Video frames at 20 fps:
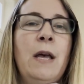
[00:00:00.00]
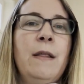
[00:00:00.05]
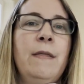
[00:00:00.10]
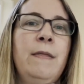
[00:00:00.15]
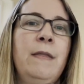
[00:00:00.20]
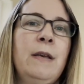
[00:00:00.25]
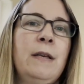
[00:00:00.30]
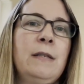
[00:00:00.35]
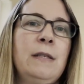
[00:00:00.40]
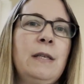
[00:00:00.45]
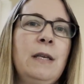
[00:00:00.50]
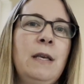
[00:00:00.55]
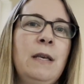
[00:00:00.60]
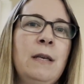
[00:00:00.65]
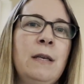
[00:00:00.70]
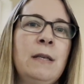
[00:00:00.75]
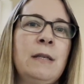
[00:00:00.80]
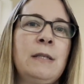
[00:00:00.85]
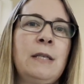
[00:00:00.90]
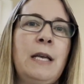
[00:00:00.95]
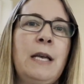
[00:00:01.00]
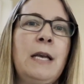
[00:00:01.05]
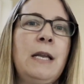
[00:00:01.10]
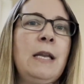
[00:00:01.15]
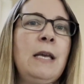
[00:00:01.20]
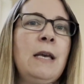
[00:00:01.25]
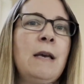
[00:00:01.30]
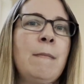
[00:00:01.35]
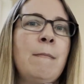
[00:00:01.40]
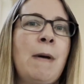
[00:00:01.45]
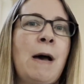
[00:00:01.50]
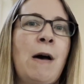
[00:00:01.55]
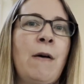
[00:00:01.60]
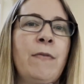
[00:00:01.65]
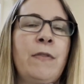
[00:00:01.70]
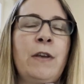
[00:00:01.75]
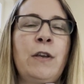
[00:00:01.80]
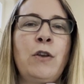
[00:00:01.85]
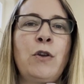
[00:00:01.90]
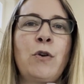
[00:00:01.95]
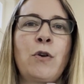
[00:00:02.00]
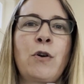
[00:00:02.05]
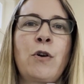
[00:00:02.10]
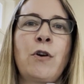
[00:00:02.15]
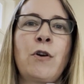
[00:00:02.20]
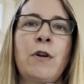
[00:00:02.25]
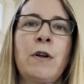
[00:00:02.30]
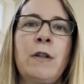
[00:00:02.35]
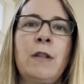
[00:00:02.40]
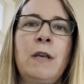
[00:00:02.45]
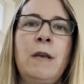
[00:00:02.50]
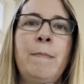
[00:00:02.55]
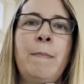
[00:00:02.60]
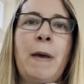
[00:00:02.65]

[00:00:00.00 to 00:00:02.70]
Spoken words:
This is any amount that you're currently